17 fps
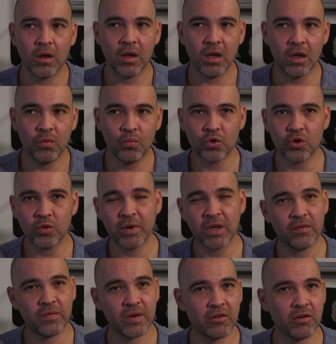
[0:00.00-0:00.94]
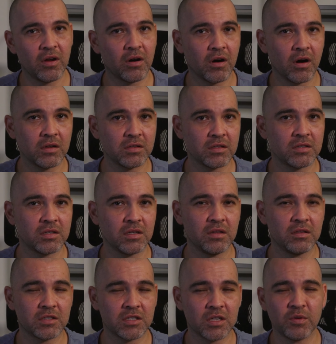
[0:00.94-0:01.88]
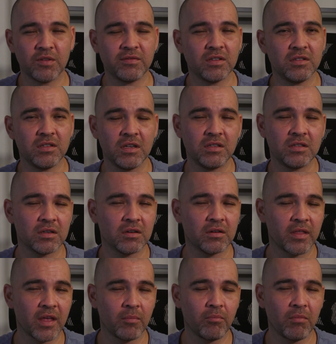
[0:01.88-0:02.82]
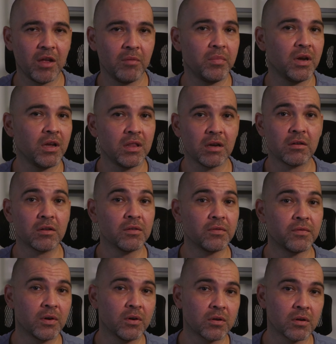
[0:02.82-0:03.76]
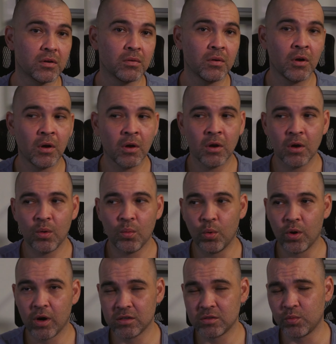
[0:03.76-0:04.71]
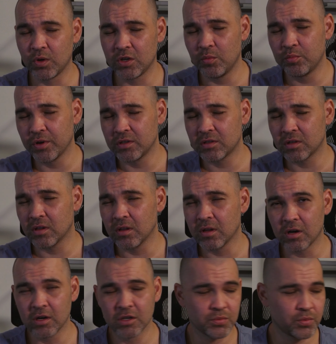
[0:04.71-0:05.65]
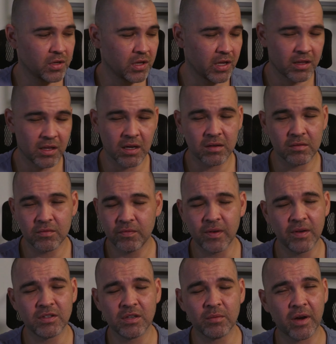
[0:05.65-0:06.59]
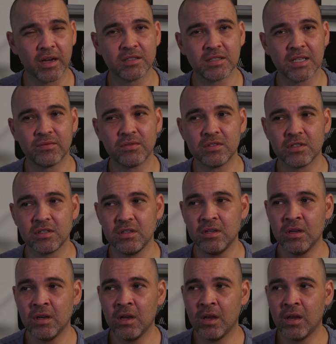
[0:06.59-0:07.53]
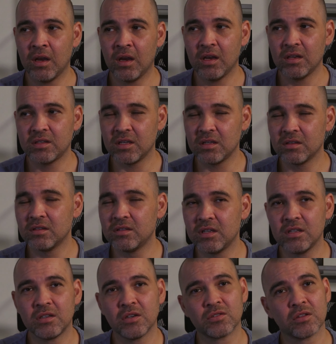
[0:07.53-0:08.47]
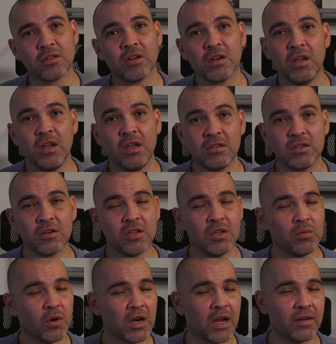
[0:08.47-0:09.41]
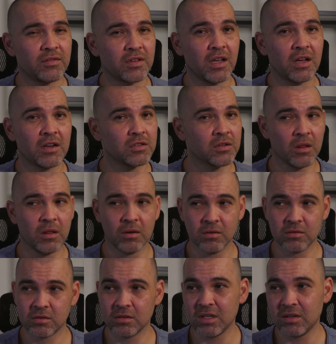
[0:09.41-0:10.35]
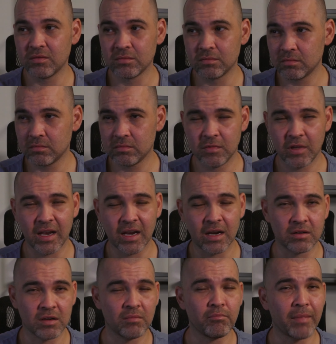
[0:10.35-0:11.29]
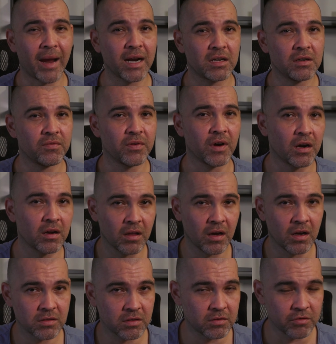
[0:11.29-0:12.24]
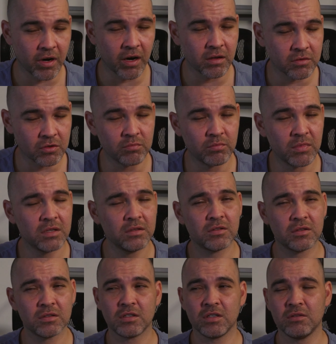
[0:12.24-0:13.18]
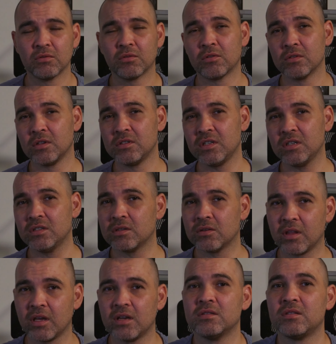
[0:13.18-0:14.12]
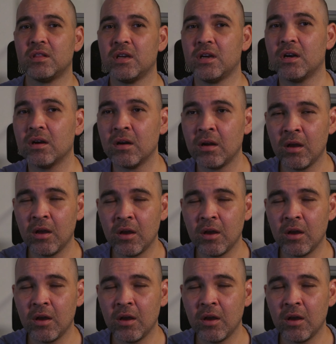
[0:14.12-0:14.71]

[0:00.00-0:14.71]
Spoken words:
it will be very hard to see some of the detail that may be there in the photo. Whereas when you print a large one like that, 50 by 70, seeing the details a lot easier. You won't have to get as close or even get out a magnifying glass to try and zoom in to see all the detail that is there.